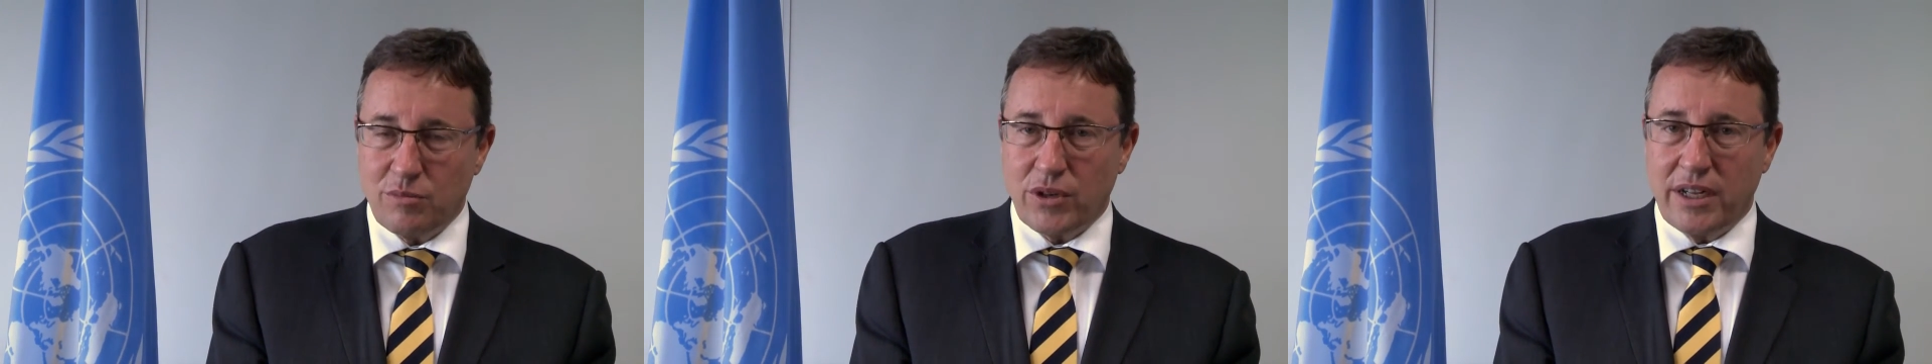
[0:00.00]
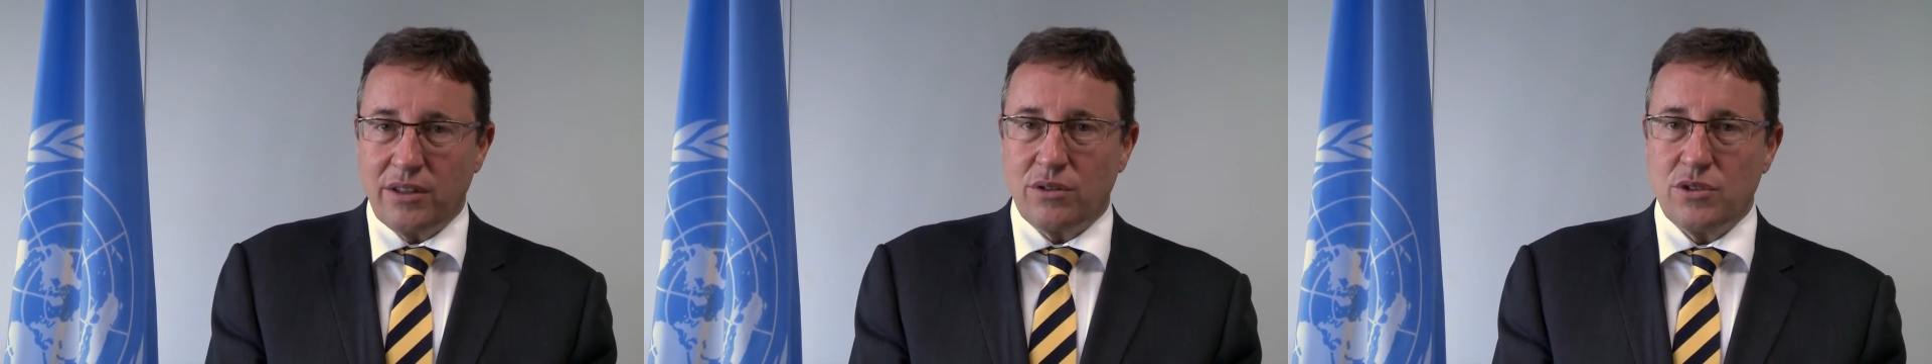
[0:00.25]

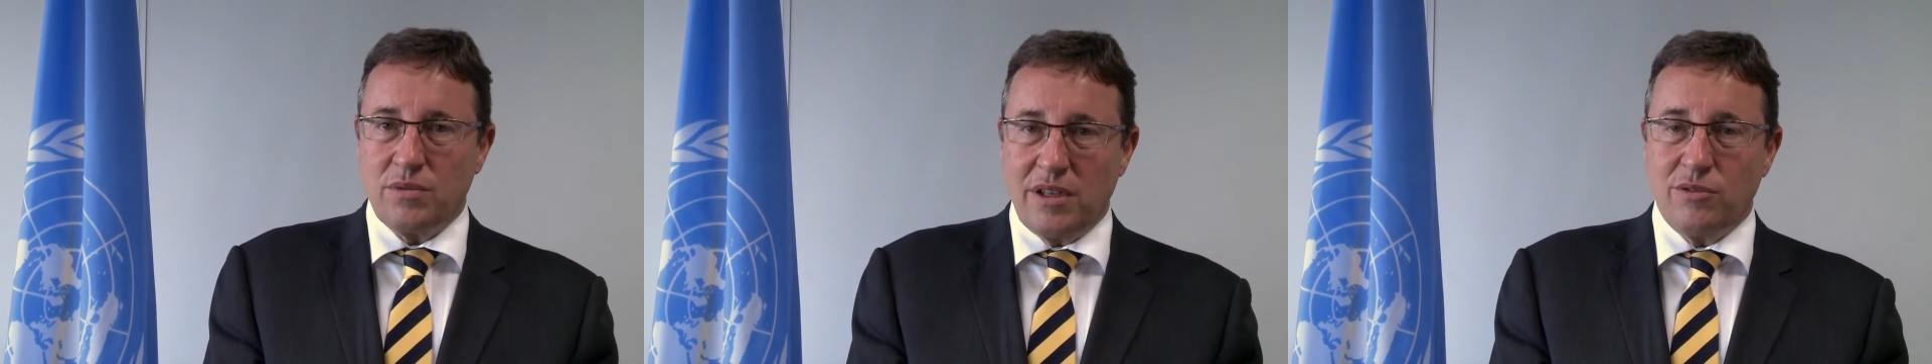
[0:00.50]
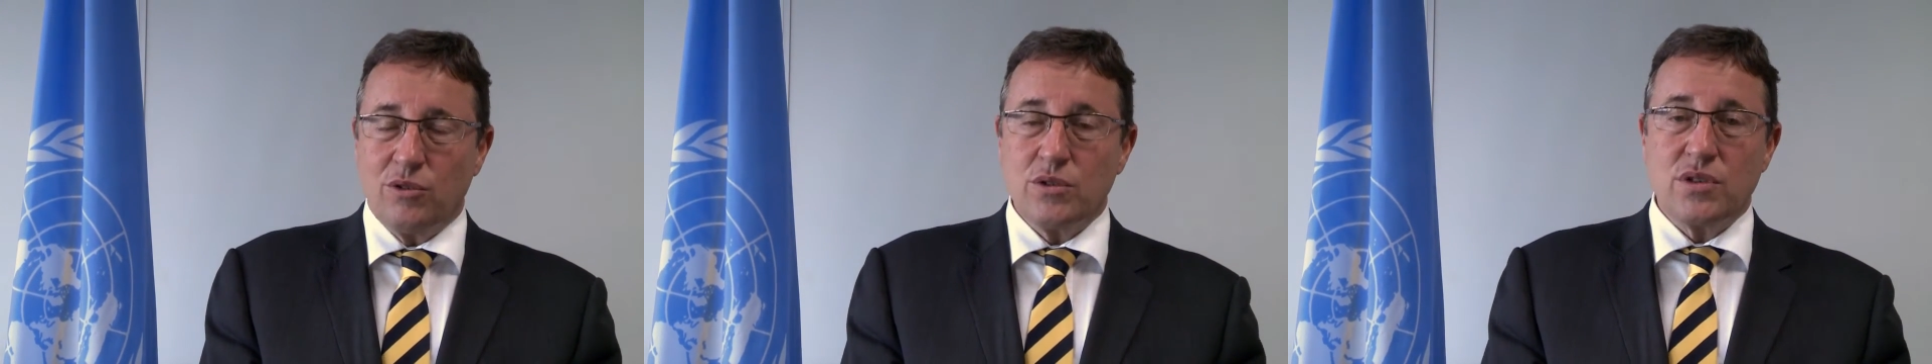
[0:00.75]
breakthroughs we
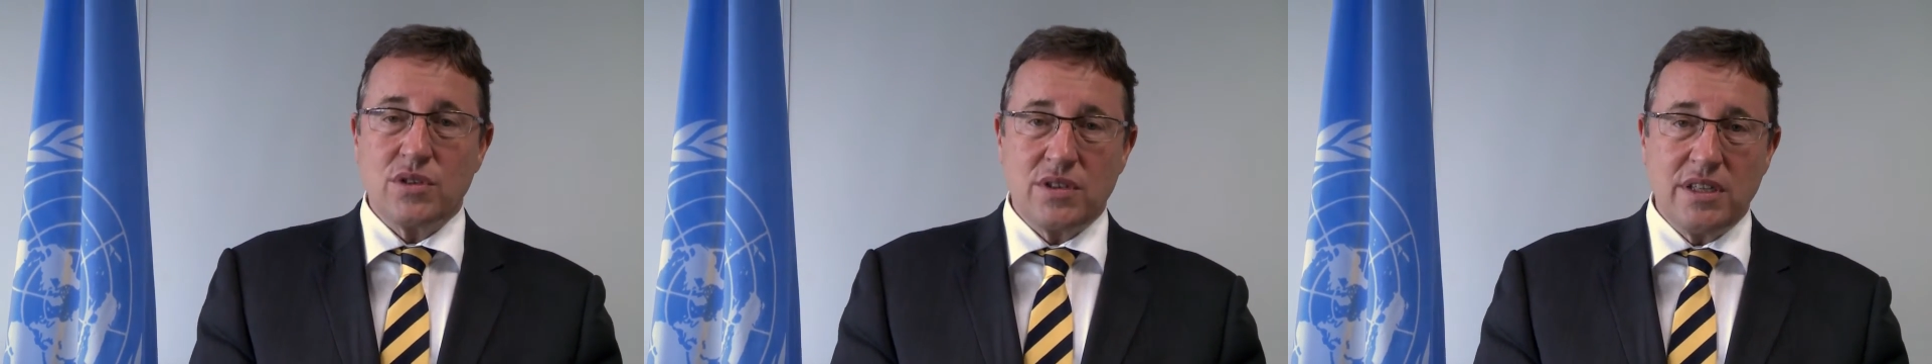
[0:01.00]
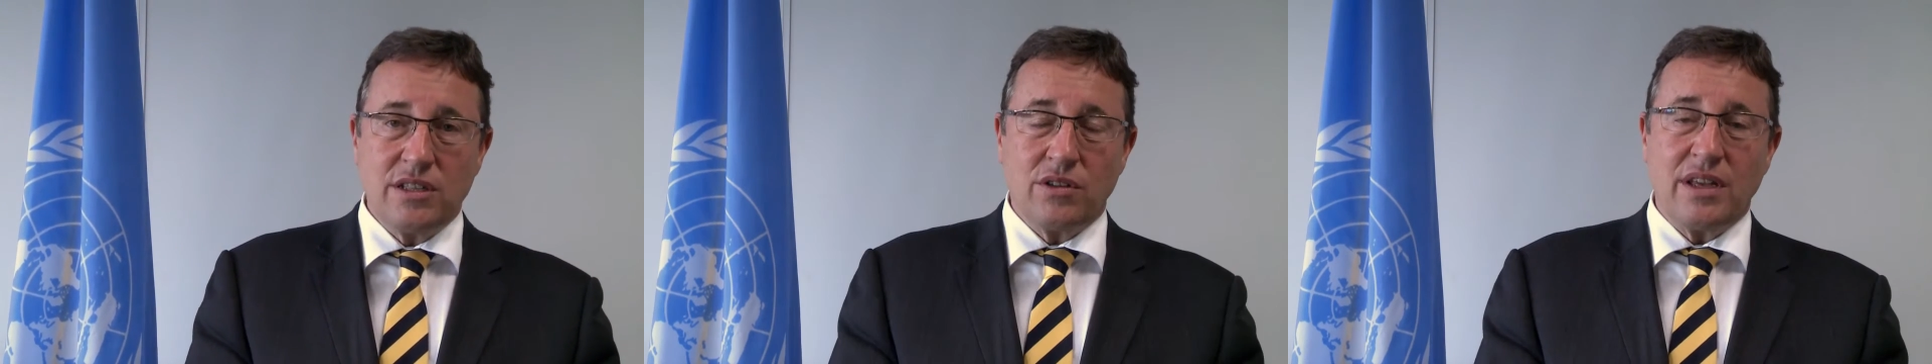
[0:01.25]
have also
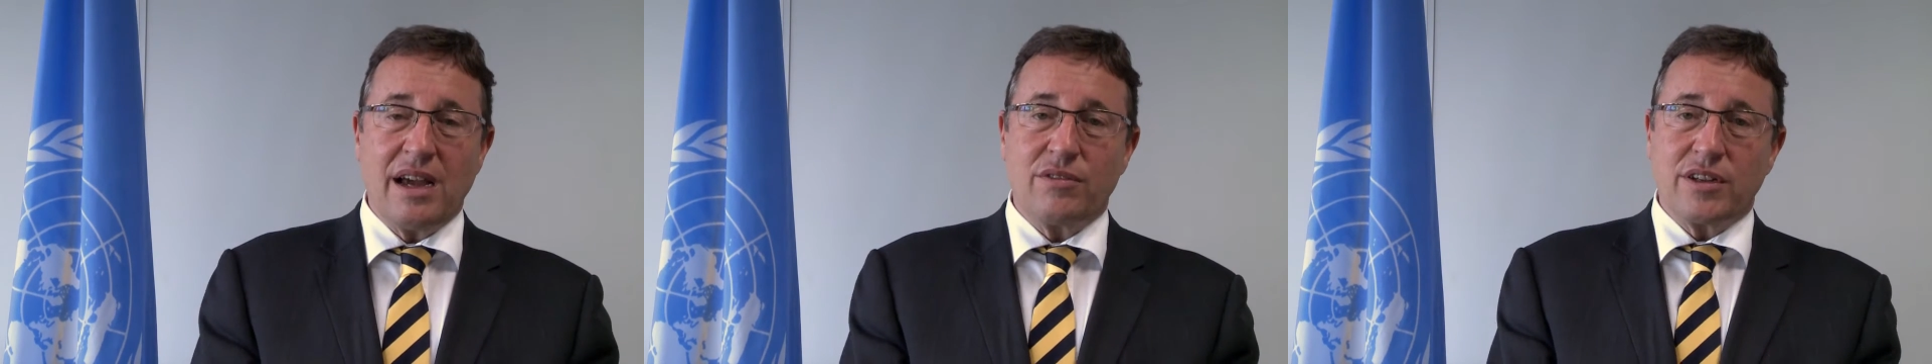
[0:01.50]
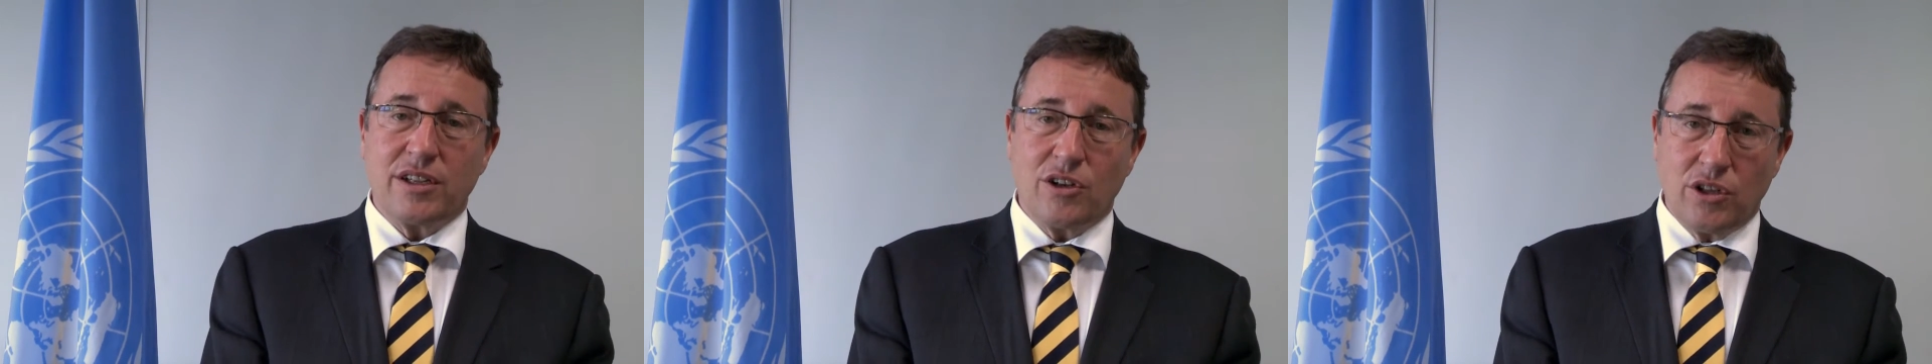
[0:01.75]
seen on the
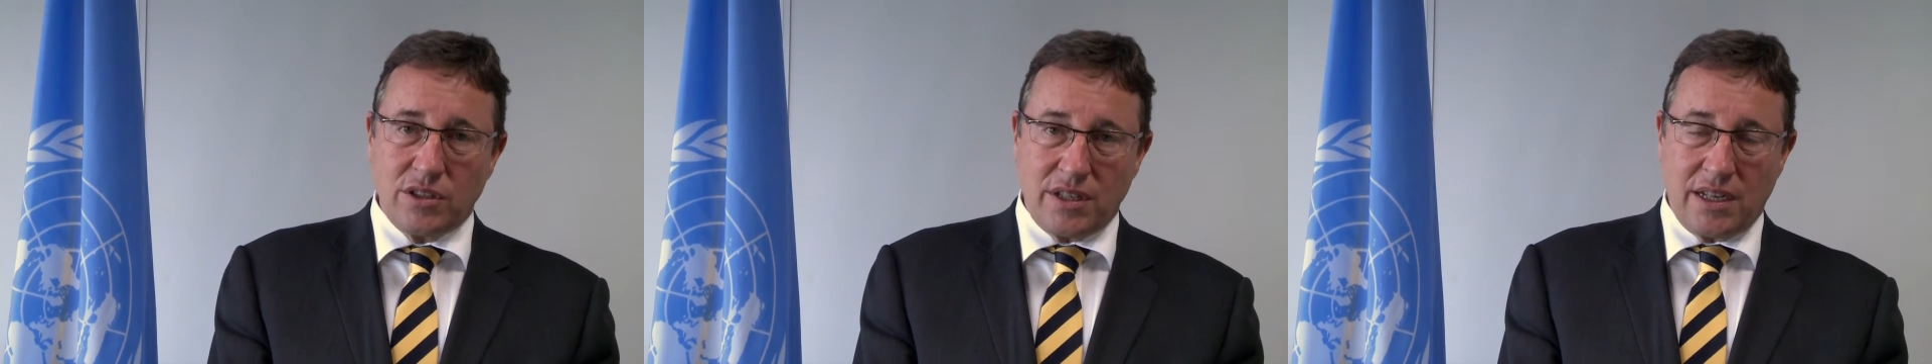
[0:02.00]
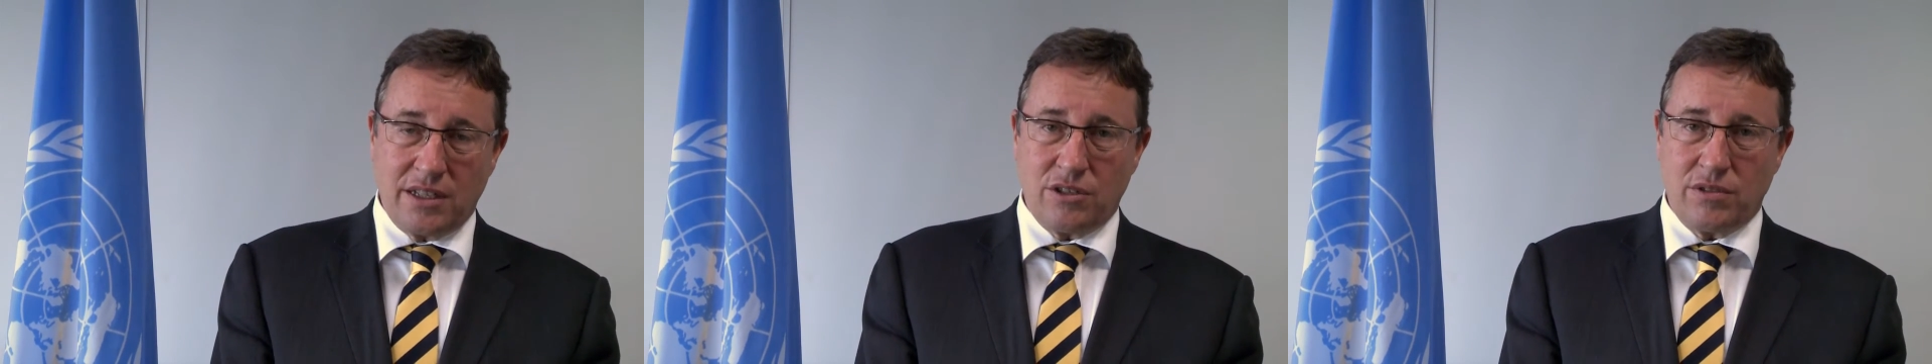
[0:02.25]
African
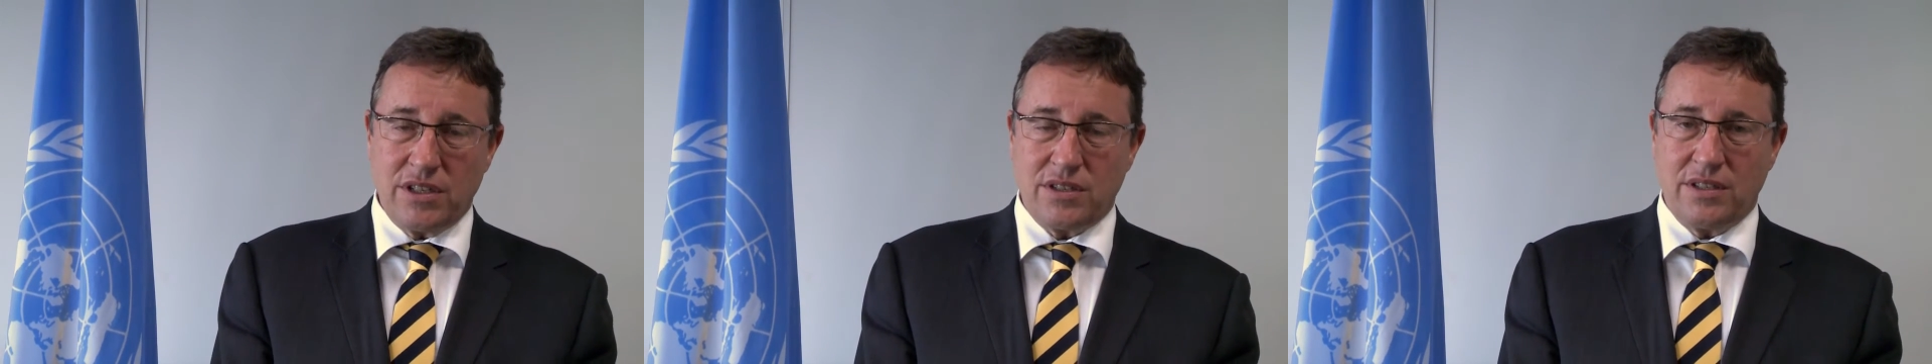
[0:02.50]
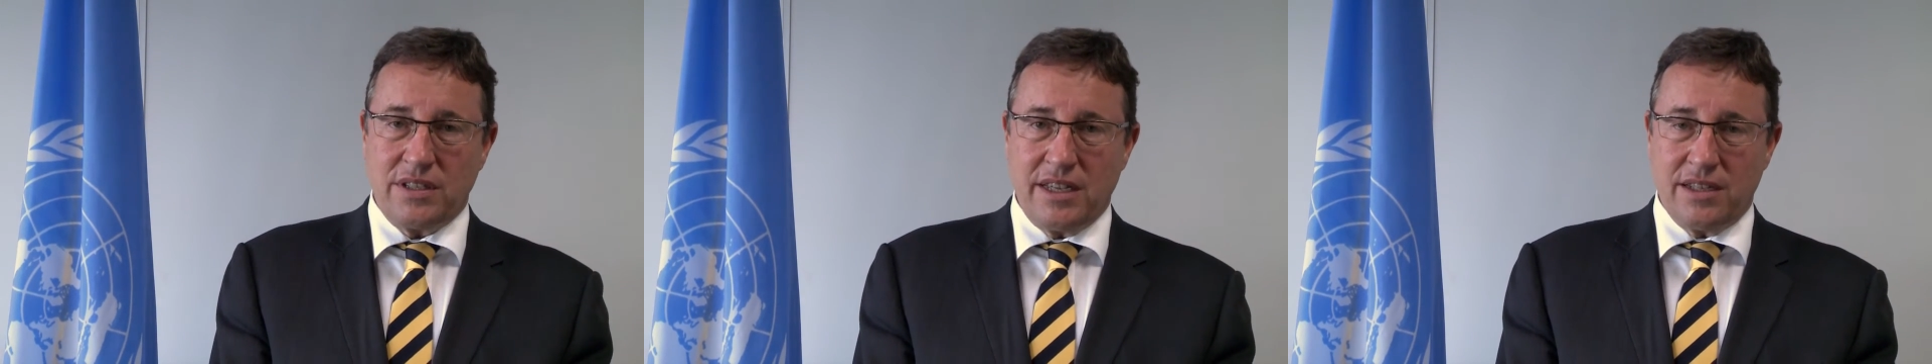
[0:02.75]
continent in
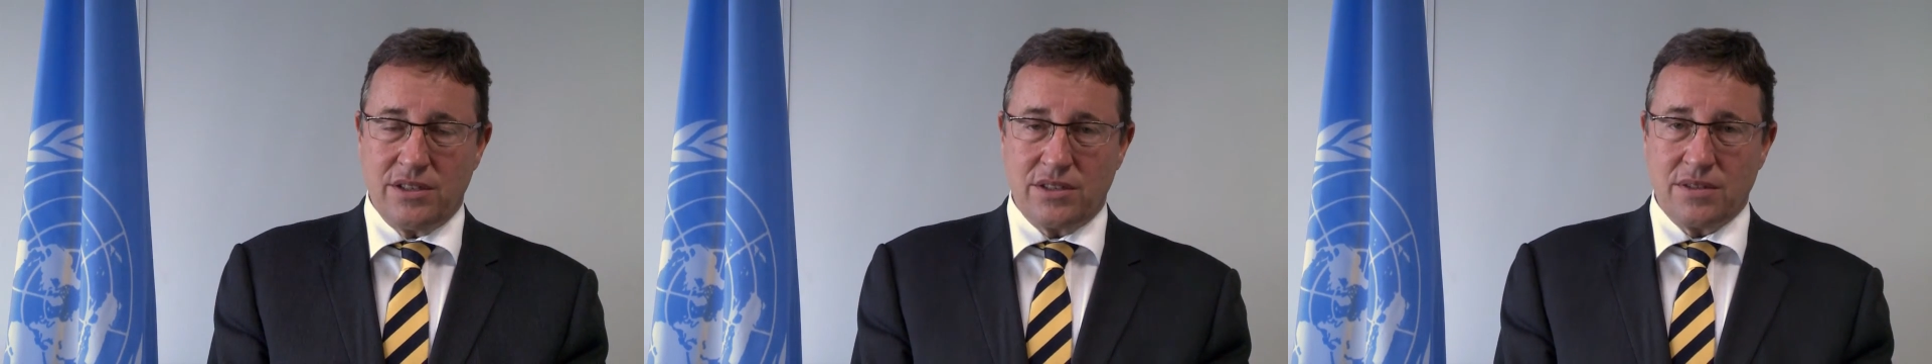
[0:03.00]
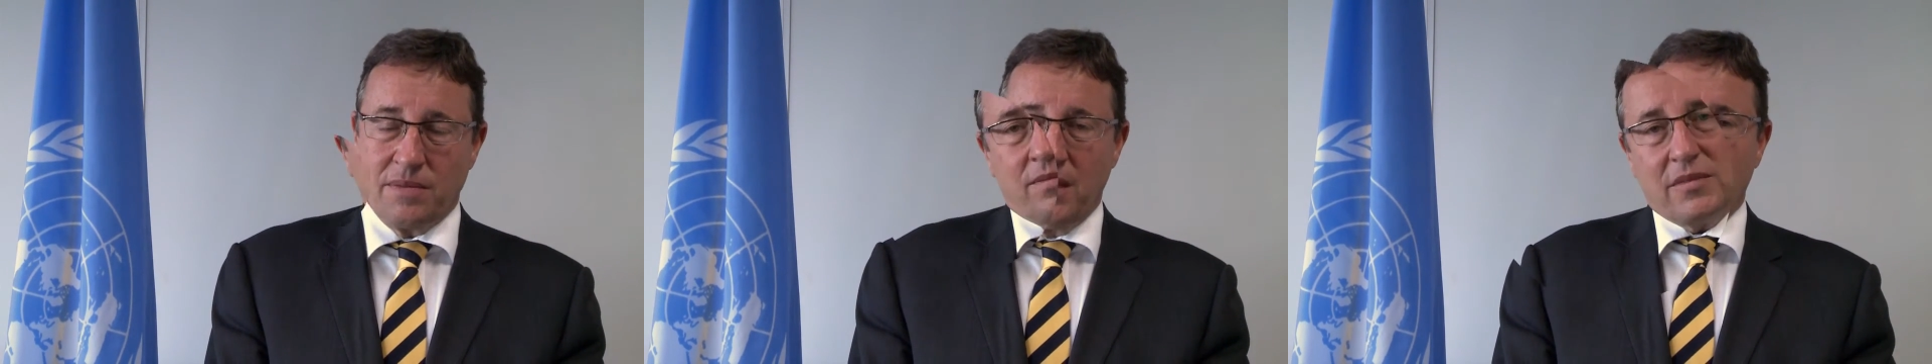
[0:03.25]
recent years.